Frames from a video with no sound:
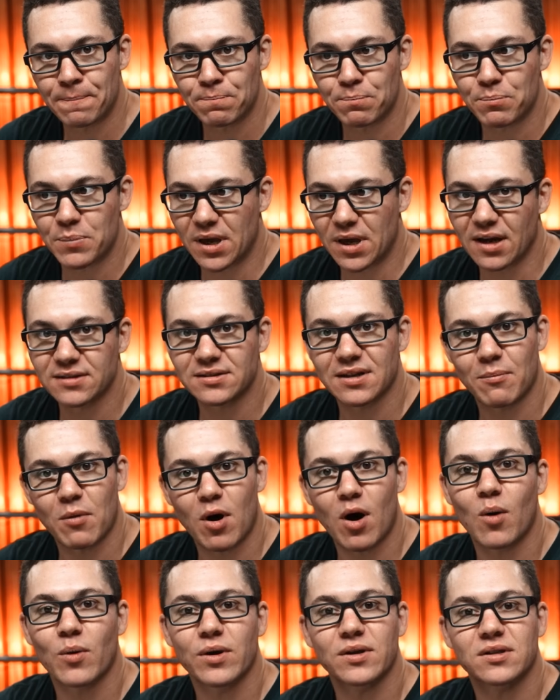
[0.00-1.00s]
because I'm
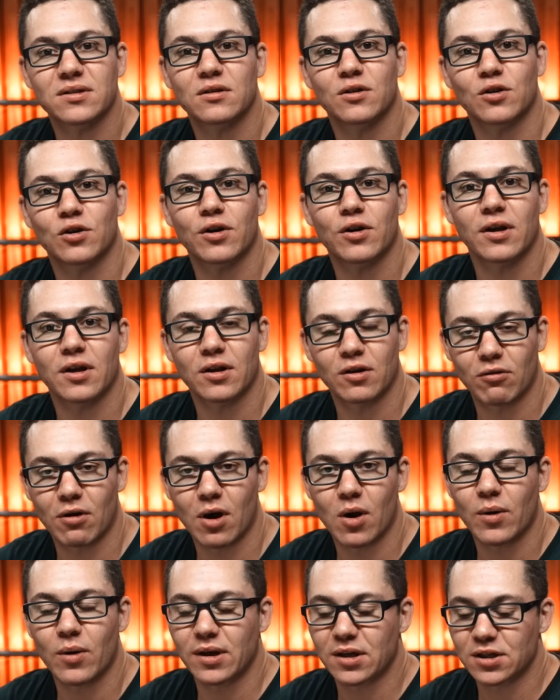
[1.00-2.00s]
always learning and
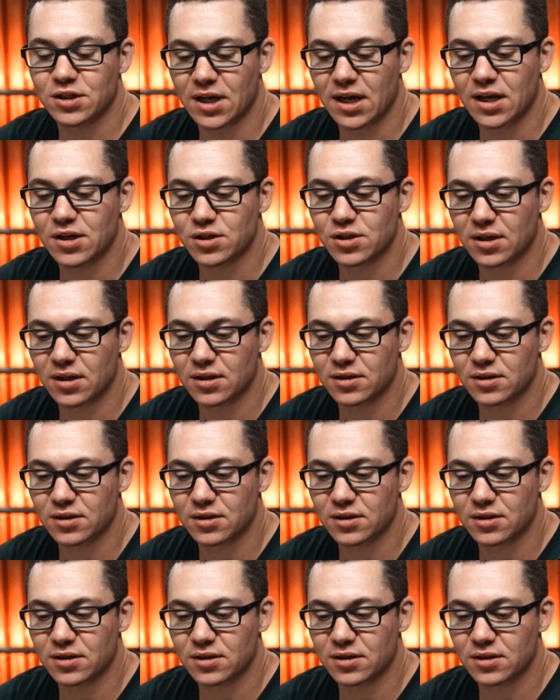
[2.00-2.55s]
growing and changing.